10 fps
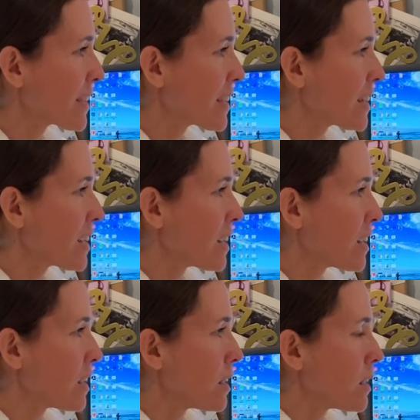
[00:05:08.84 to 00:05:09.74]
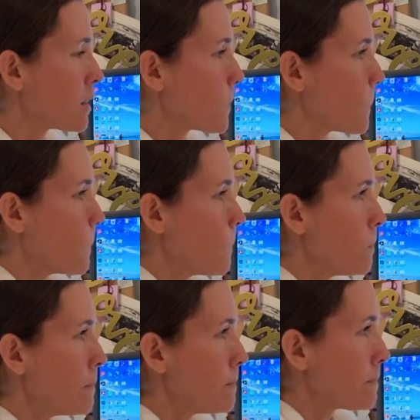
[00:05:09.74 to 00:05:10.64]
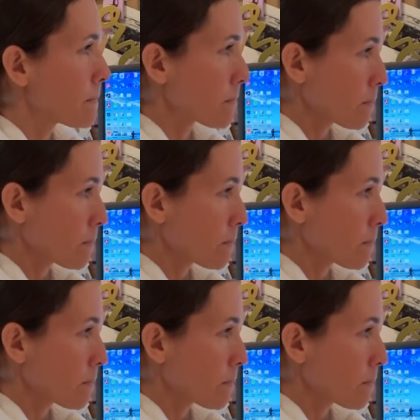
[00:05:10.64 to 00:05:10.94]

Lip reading: And we found it to be pretty accurate.